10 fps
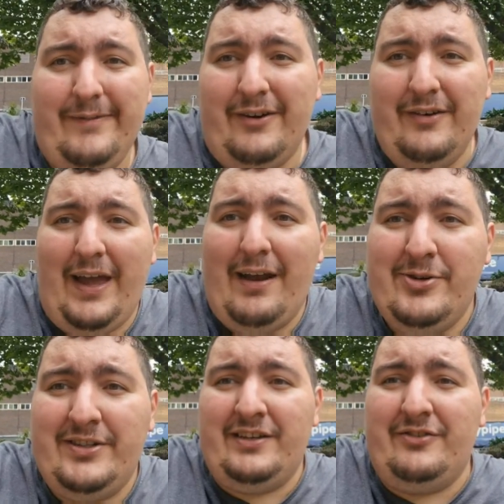kind of
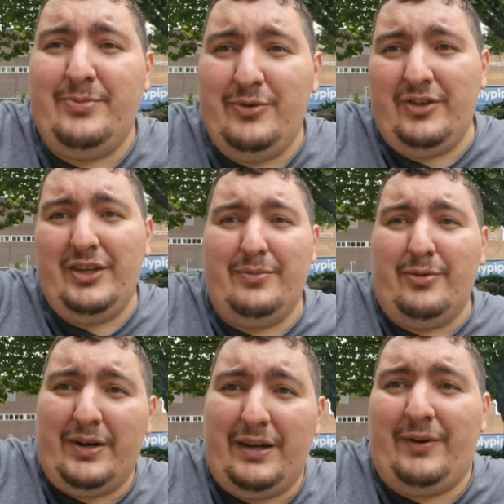heritage museum
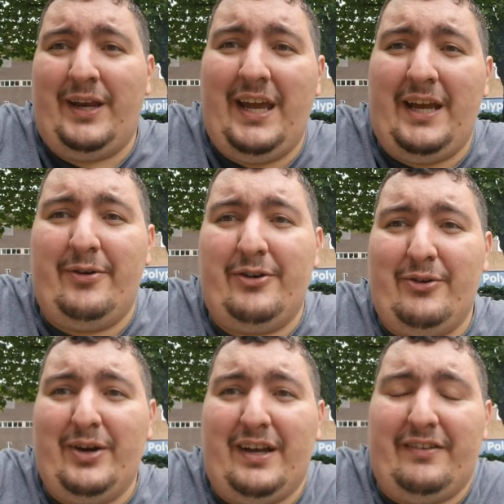or anything here at
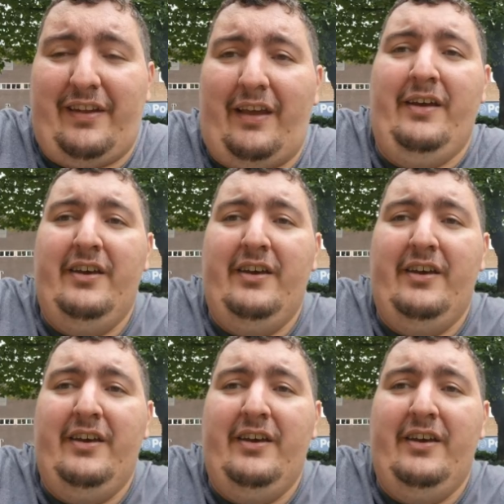Doncaster.